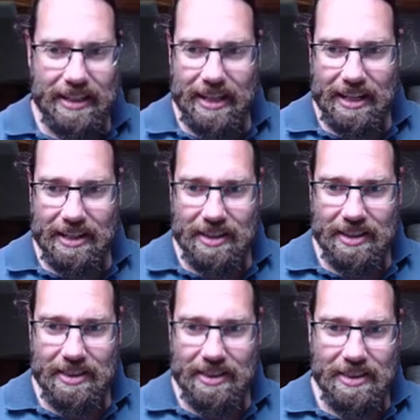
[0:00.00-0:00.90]
getting
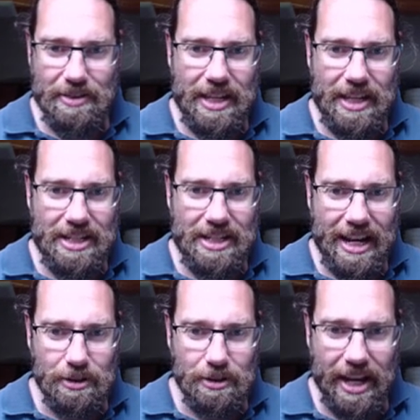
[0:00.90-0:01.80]
these
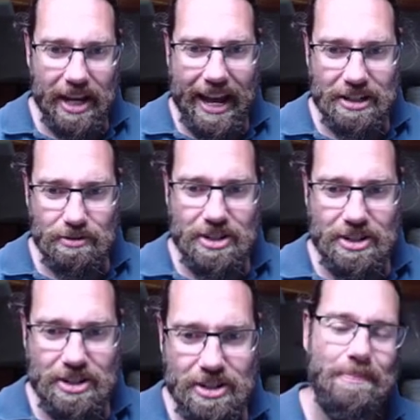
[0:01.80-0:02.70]
details at
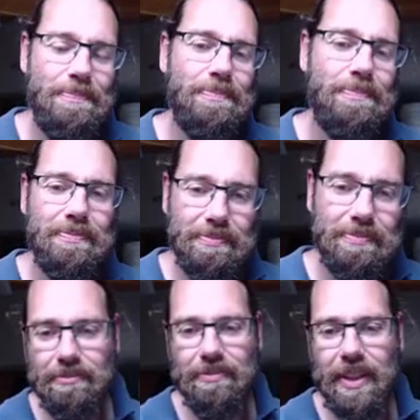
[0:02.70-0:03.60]
runtime
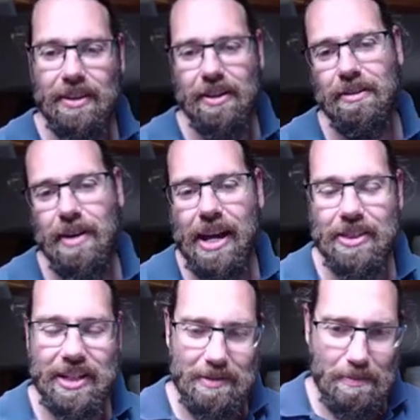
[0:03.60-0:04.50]

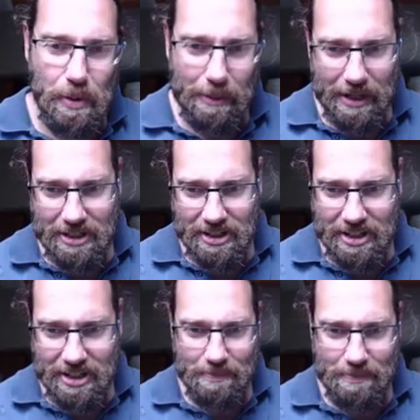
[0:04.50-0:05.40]
rather than putting them at
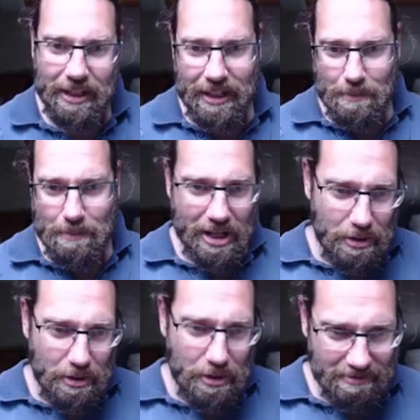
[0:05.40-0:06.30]
design time because I
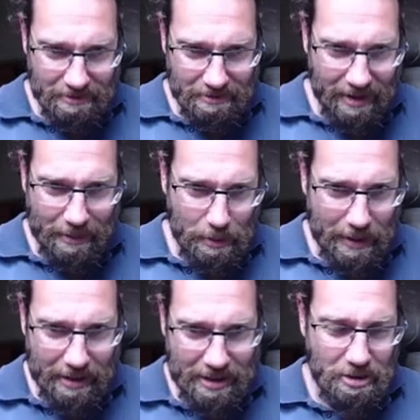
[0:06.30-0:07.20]
couldn't, I wouldn't
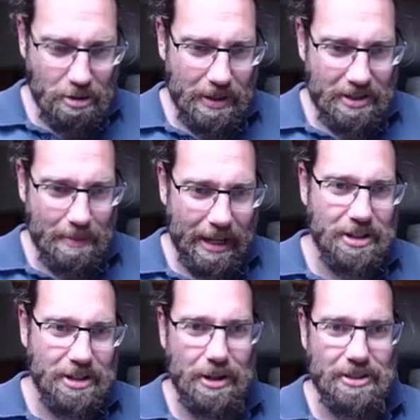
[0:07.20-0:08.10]
be able to distribute this
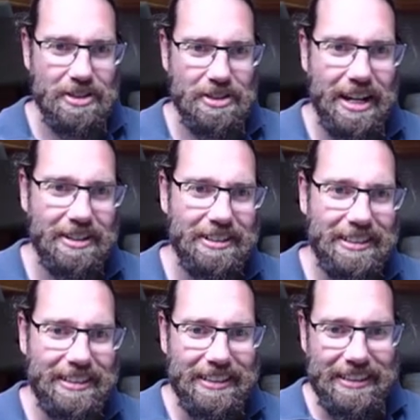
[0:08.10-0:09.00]
application because this now
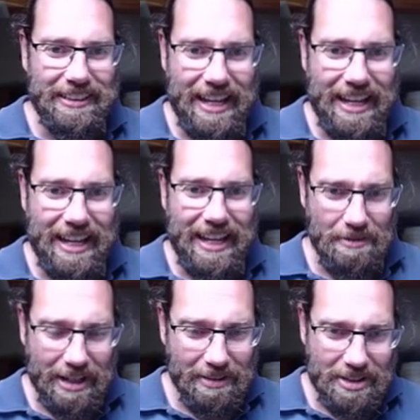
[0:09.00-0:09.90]
uh, is
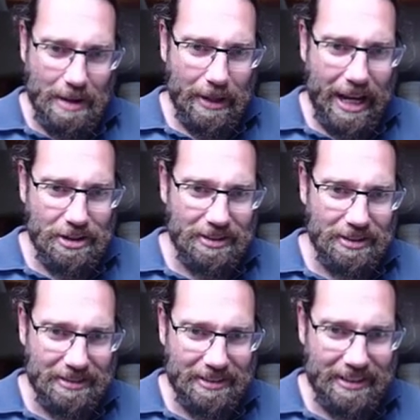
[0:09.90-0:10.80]
effectively this application.
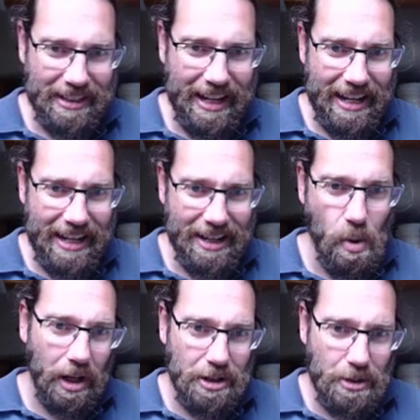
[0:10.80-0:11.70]
Uh,
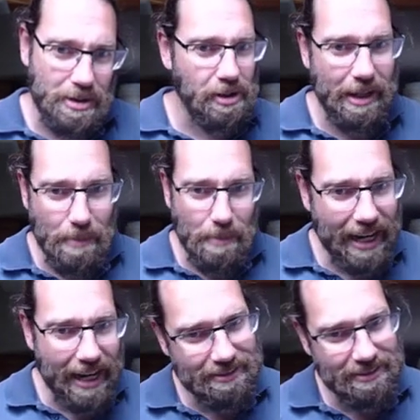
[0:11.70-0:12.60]
all it can do is look at
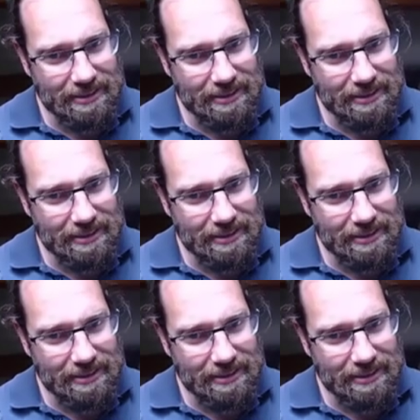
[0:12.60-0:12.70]
my,